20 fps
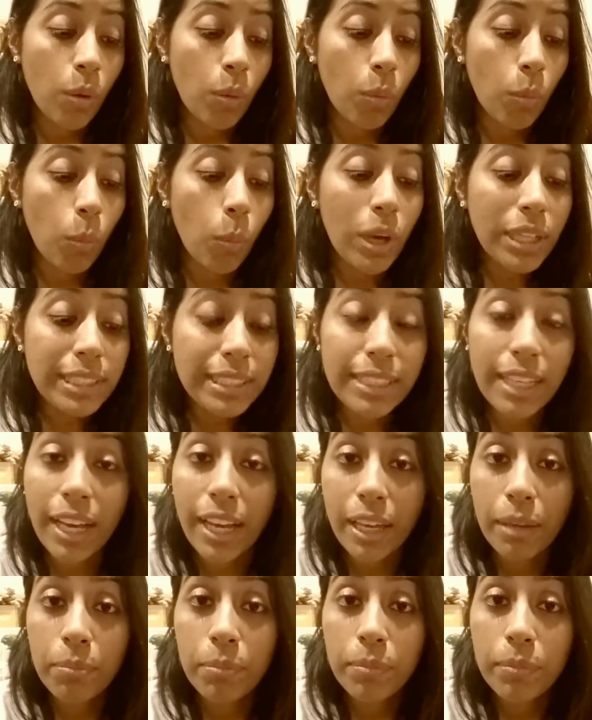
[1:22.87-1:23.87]
One
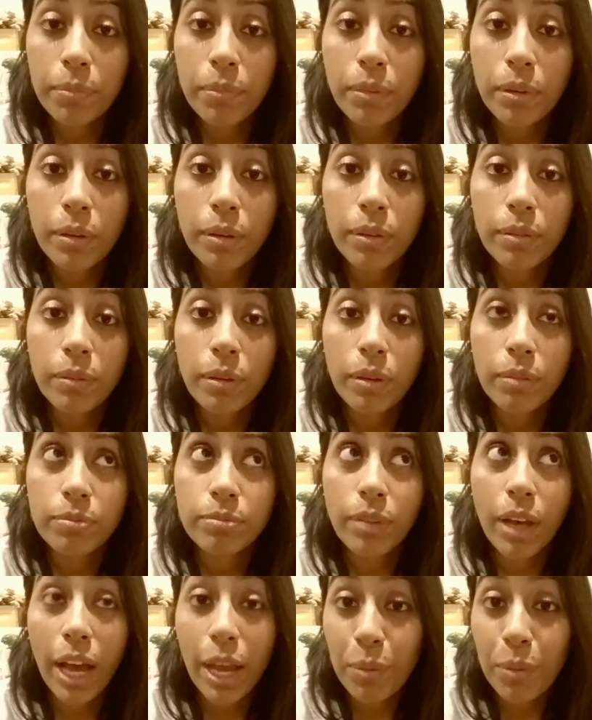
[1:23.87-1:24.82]
time, I